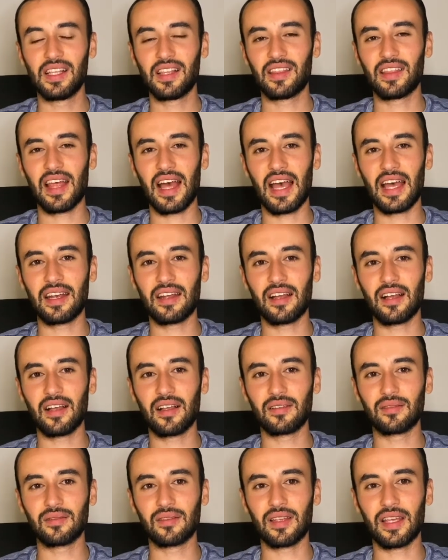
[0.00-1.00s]

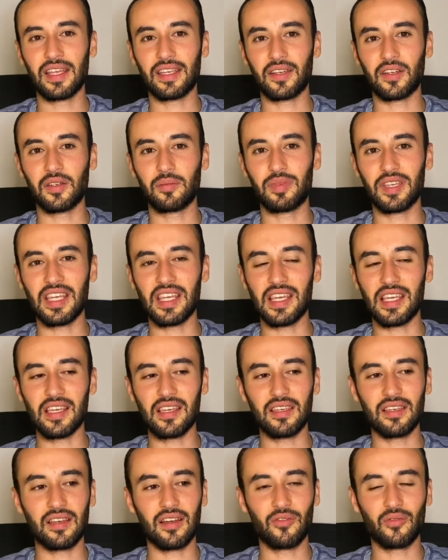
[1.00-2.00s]
that it could
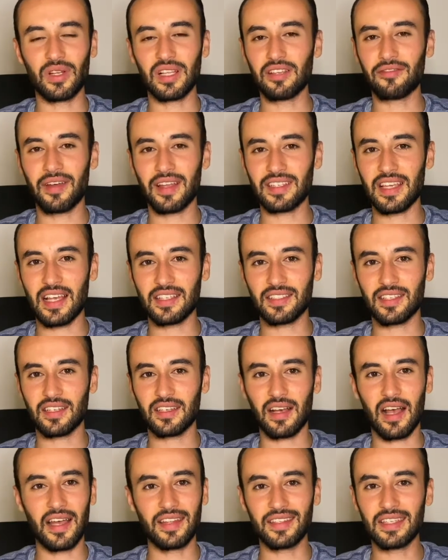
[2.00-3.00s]
be a really fantastic
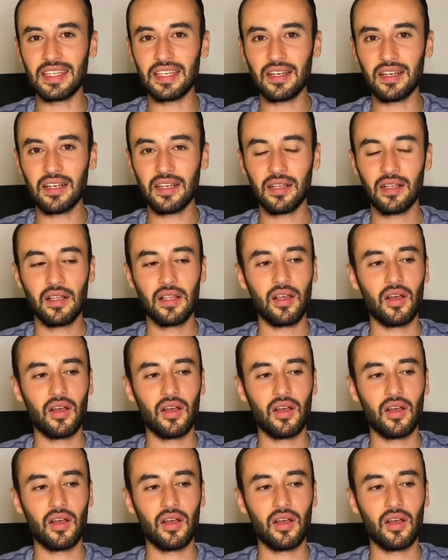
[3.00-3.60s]
idea,